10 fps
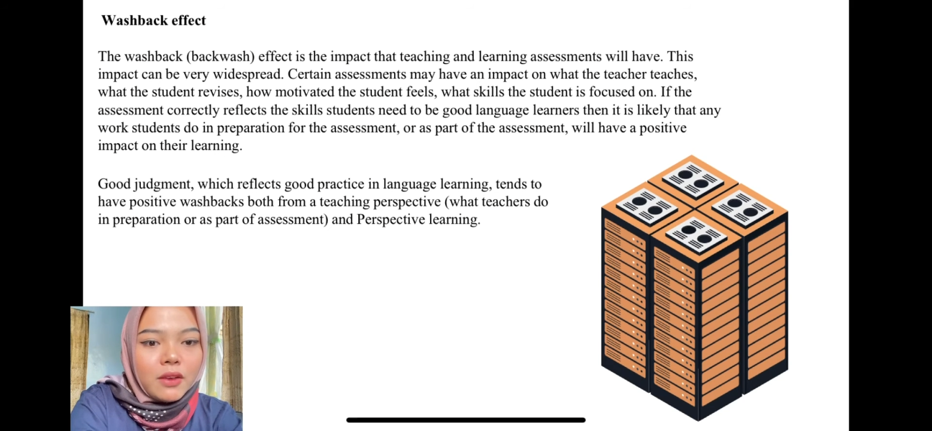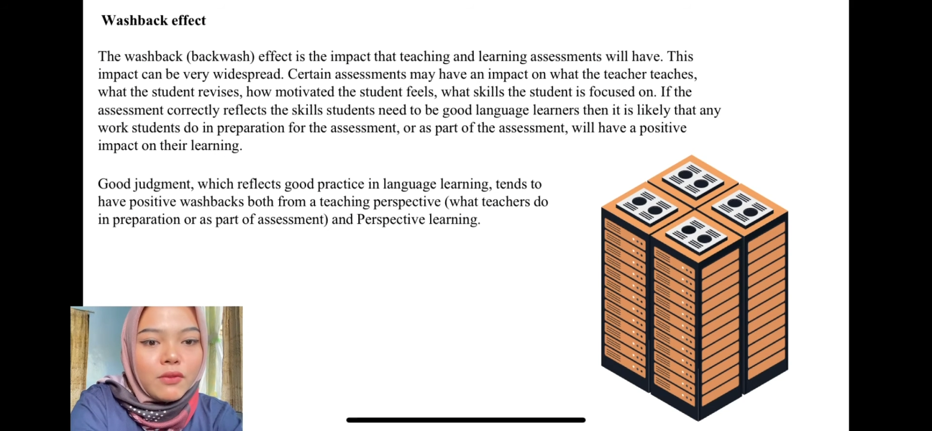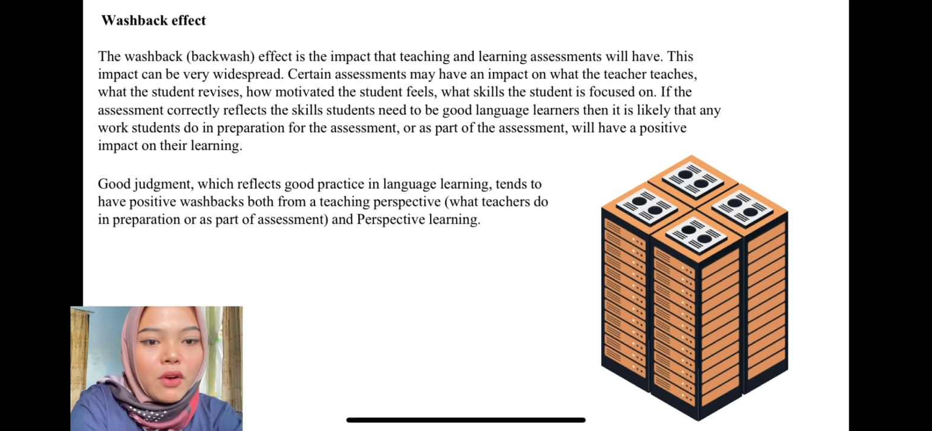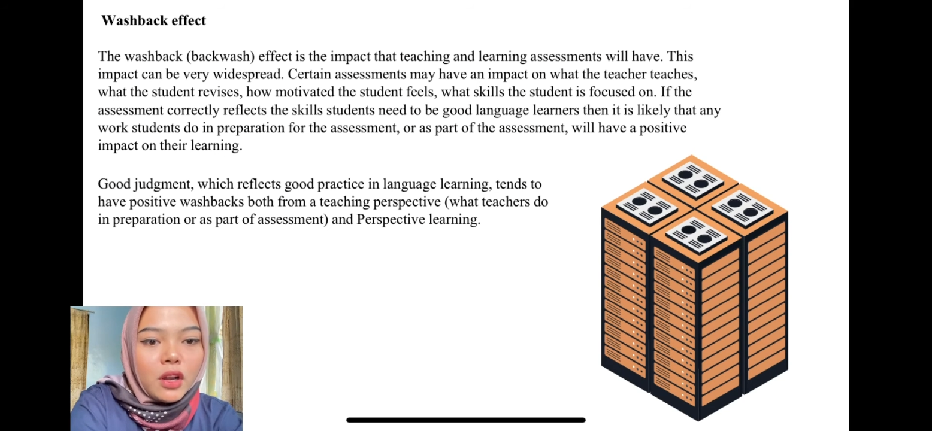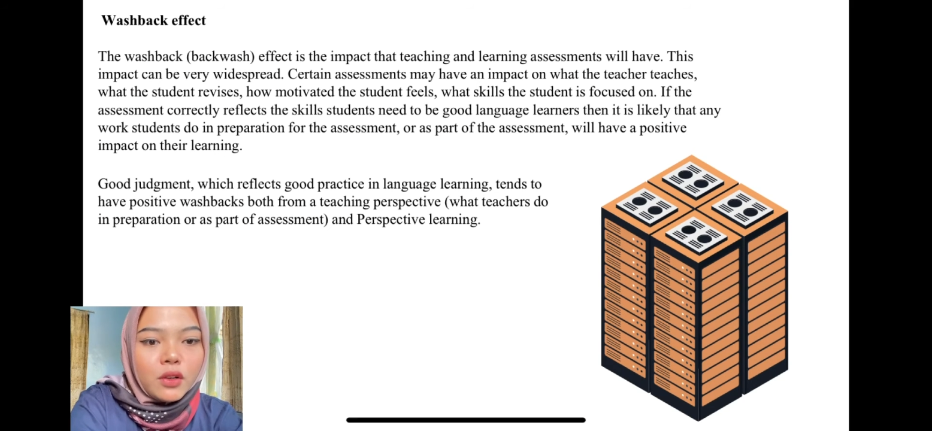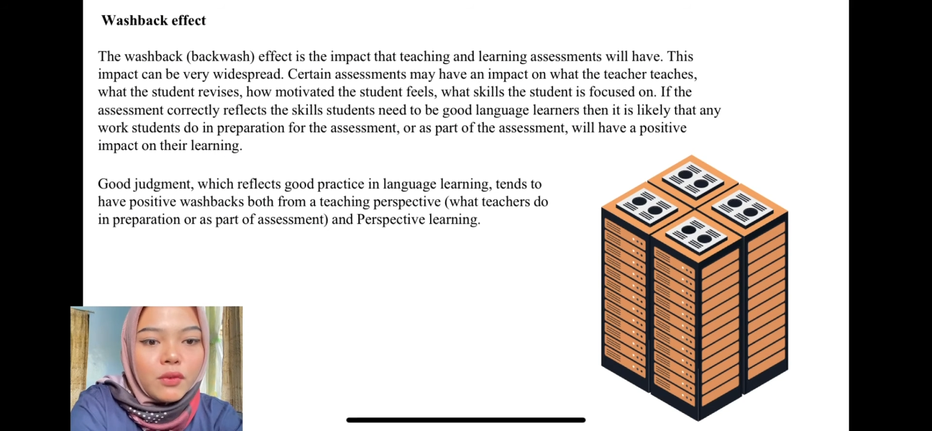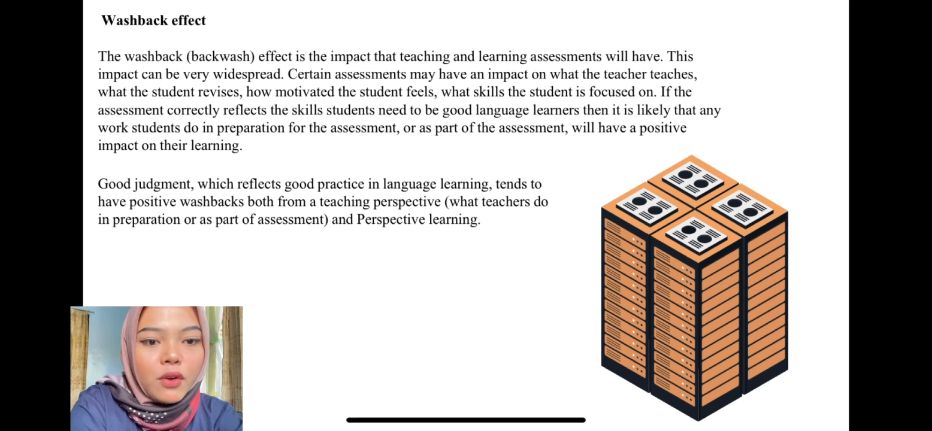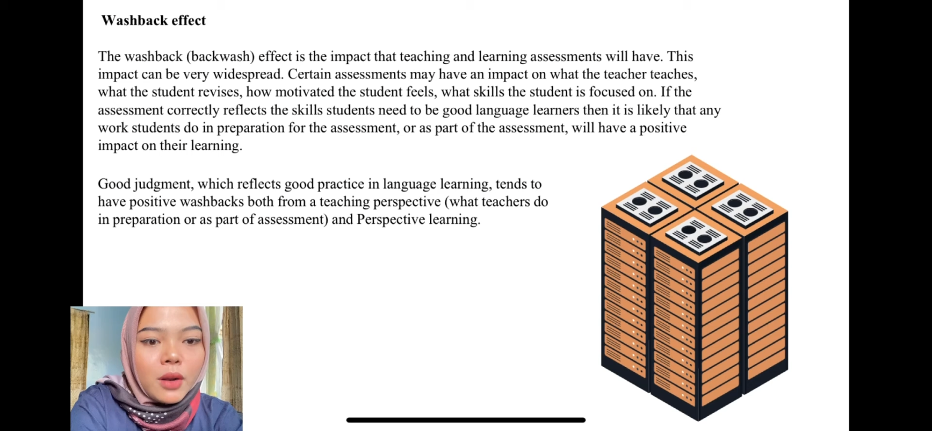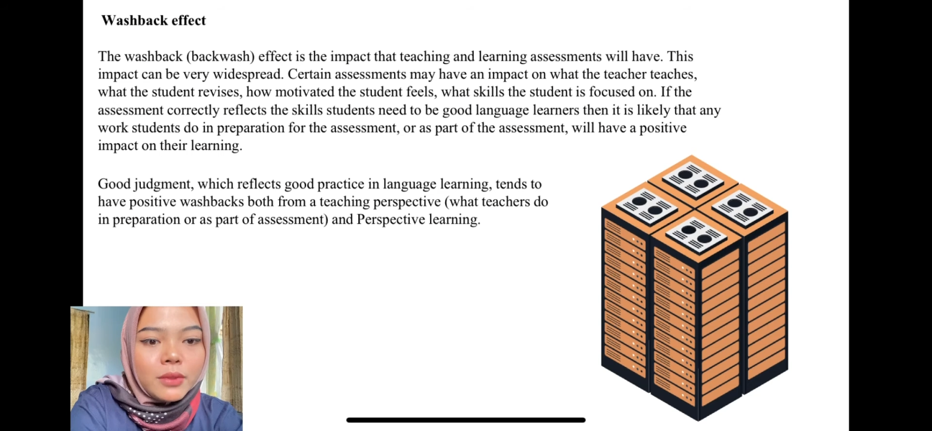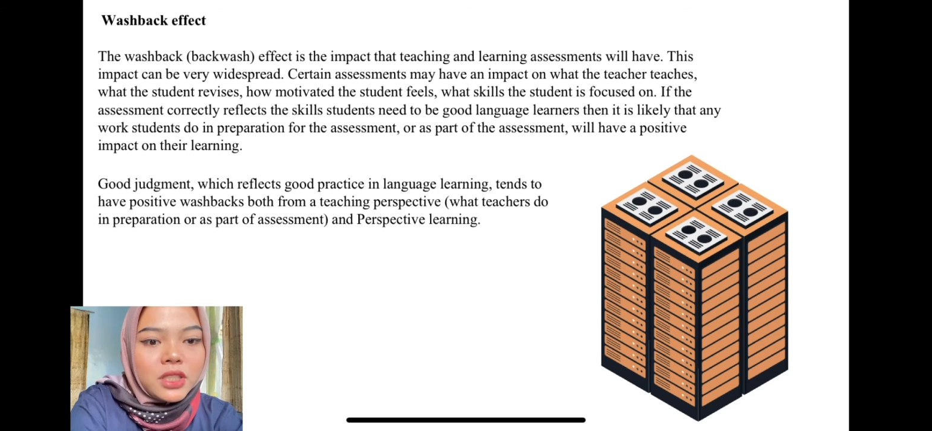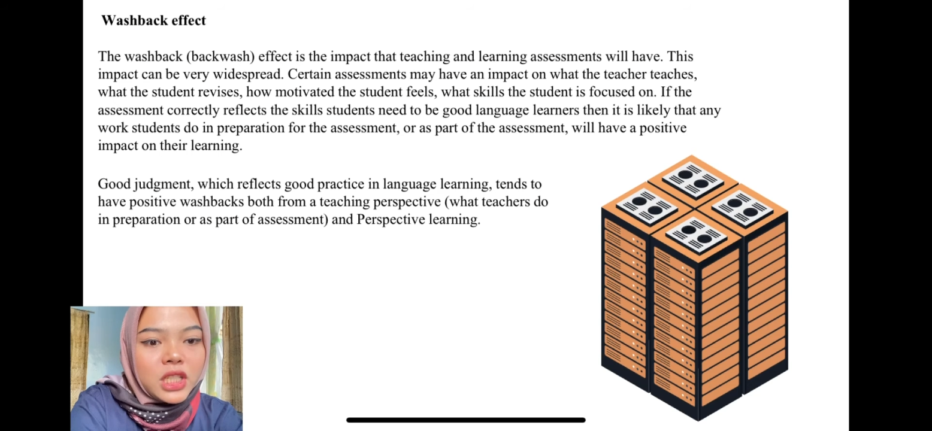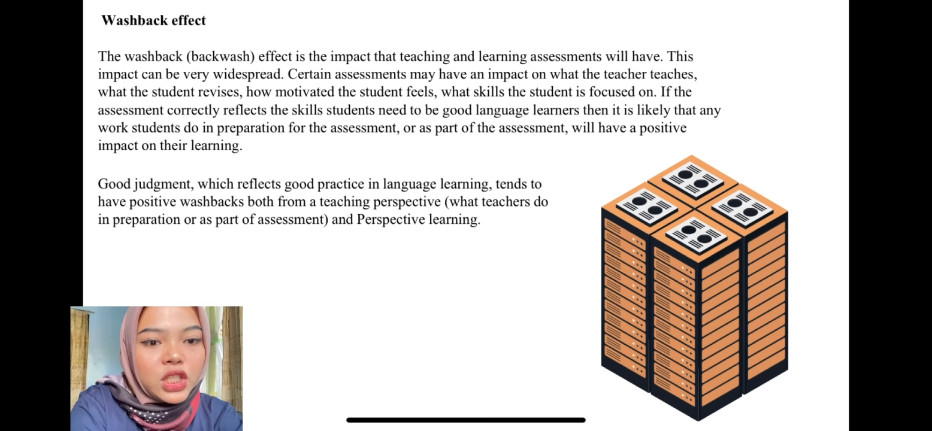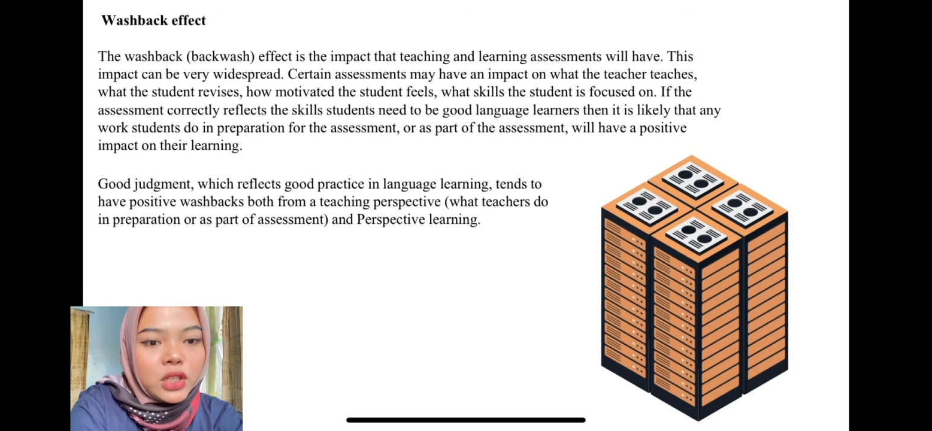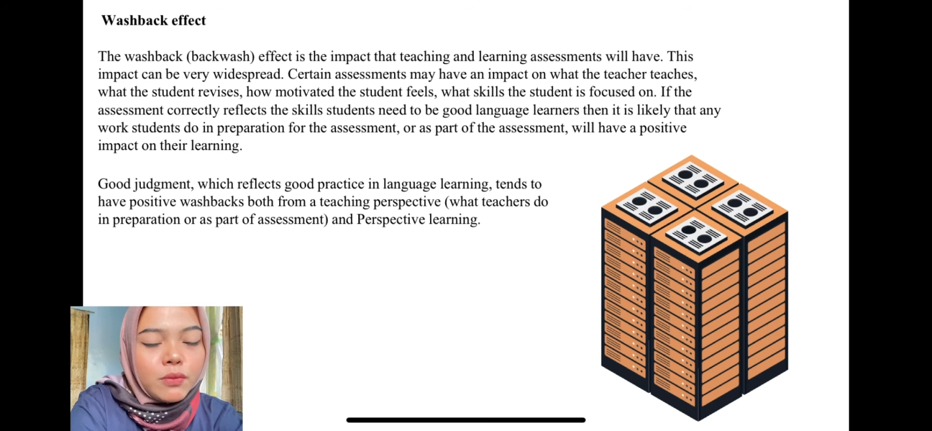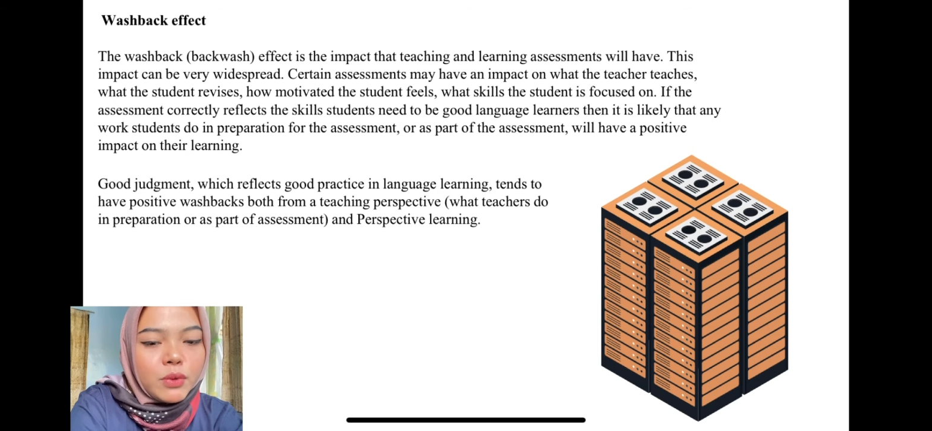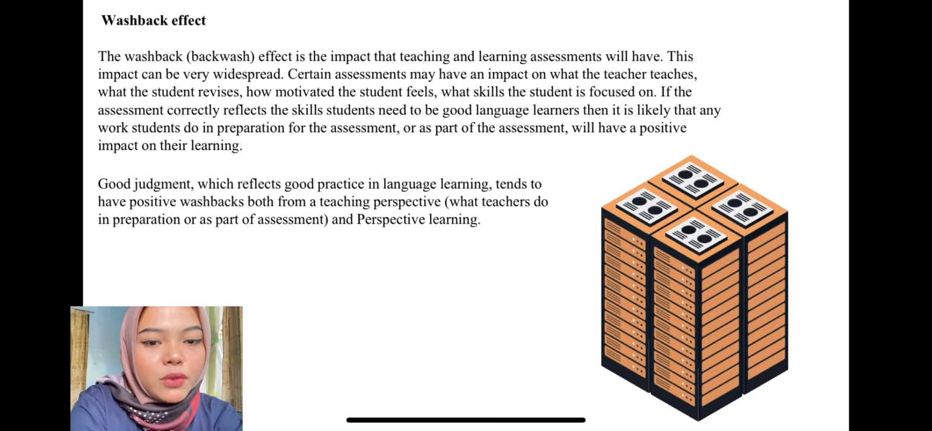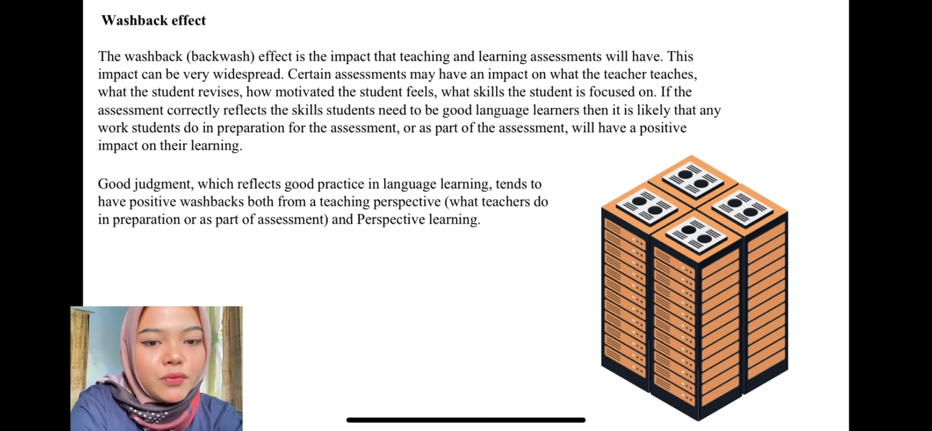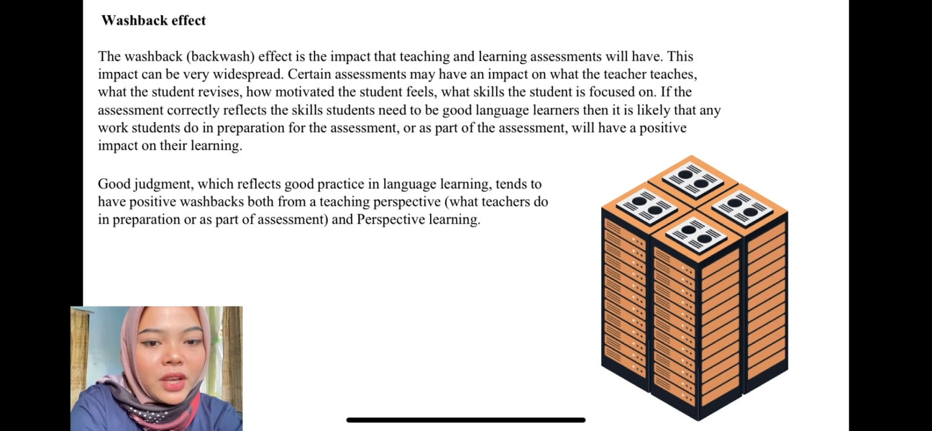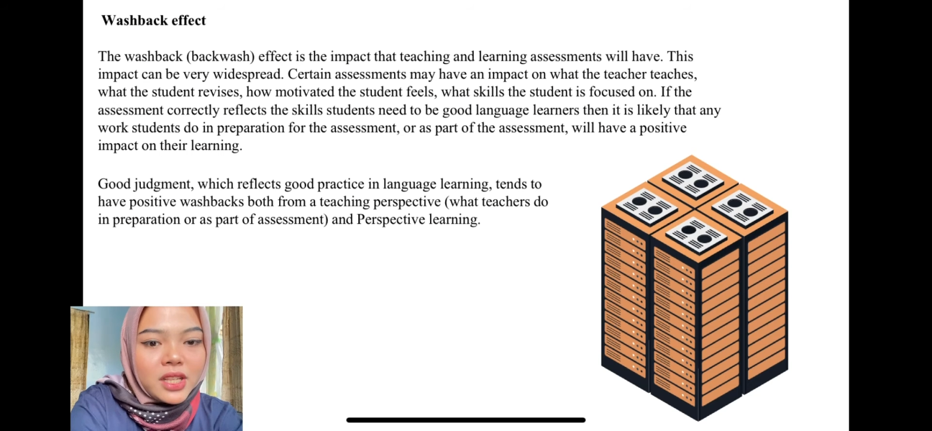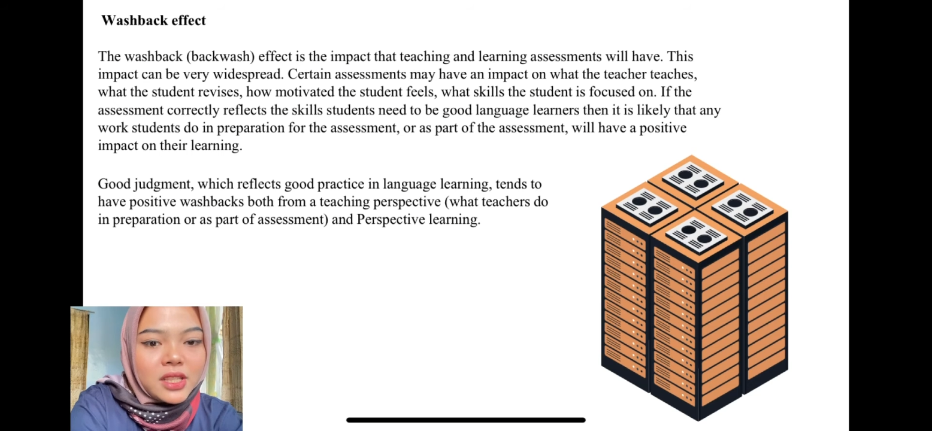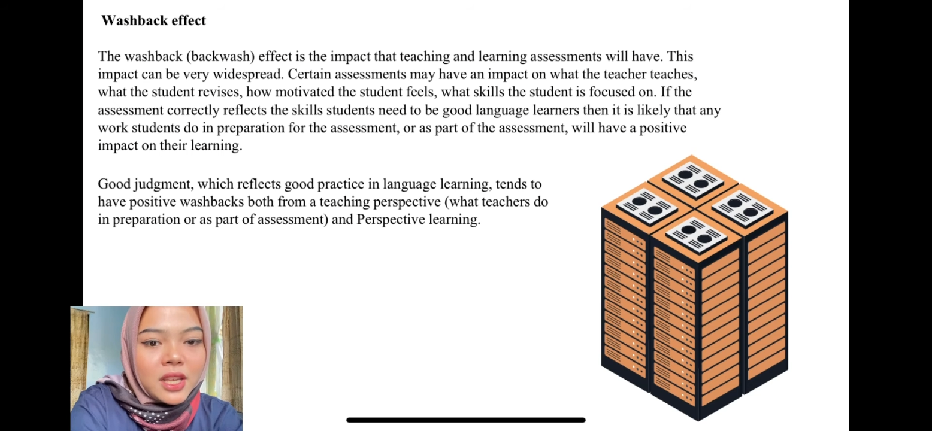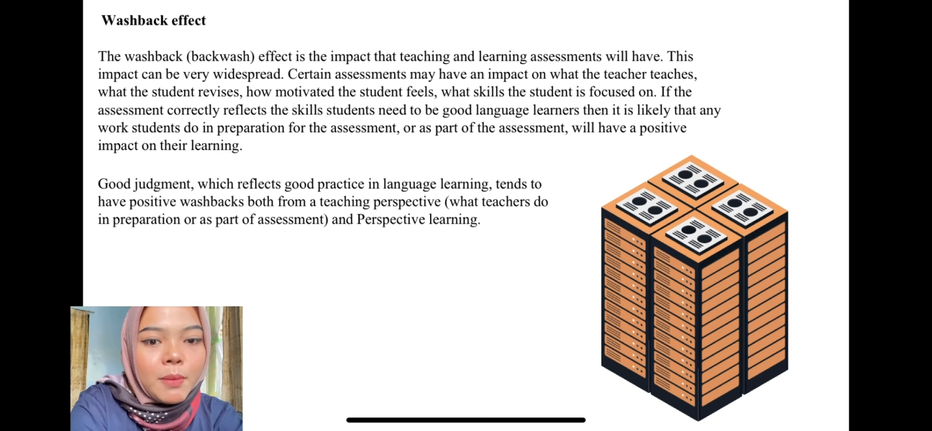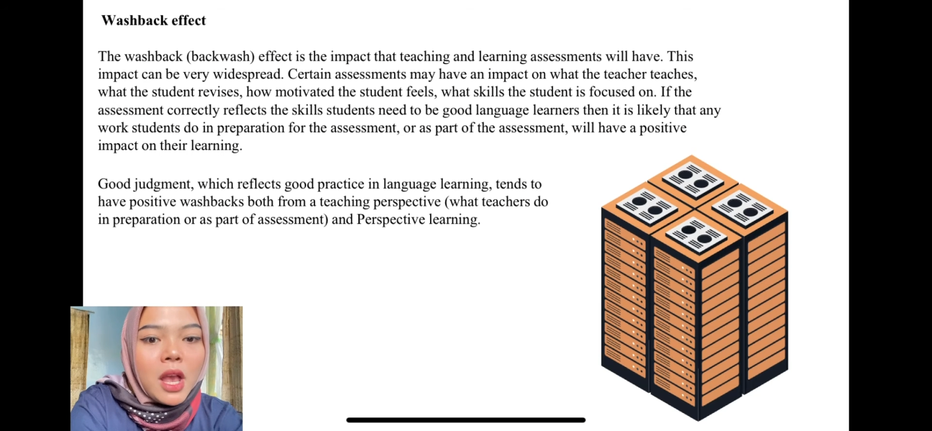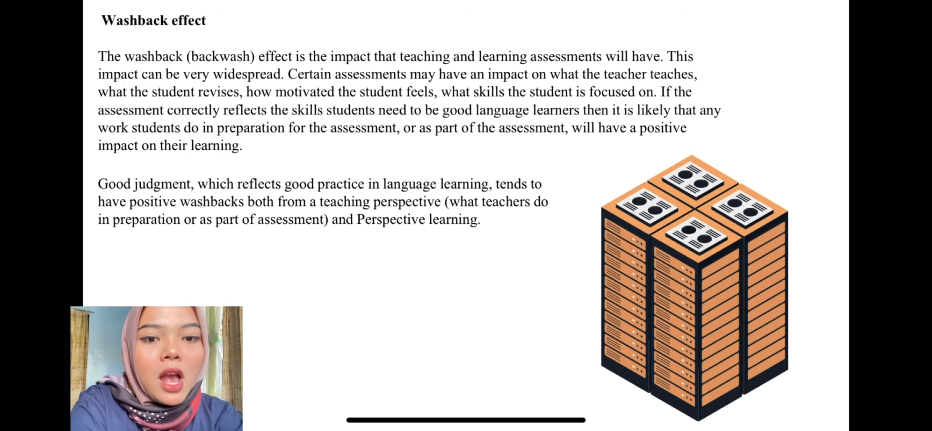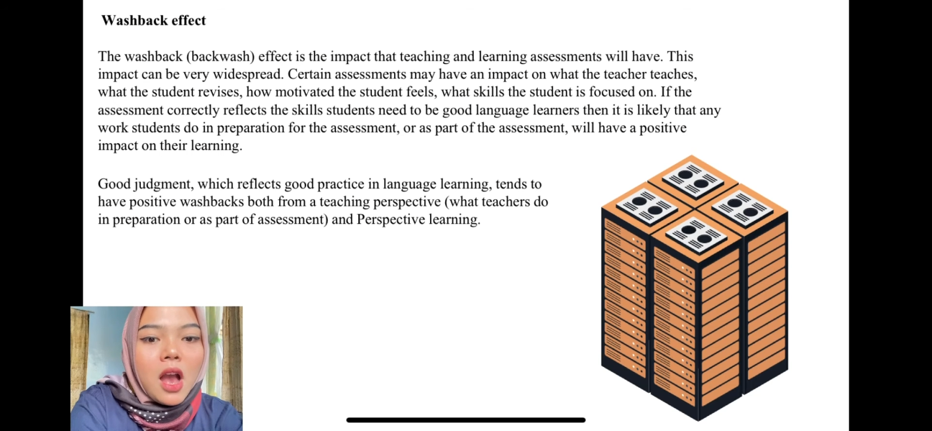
whether from a teaching perspective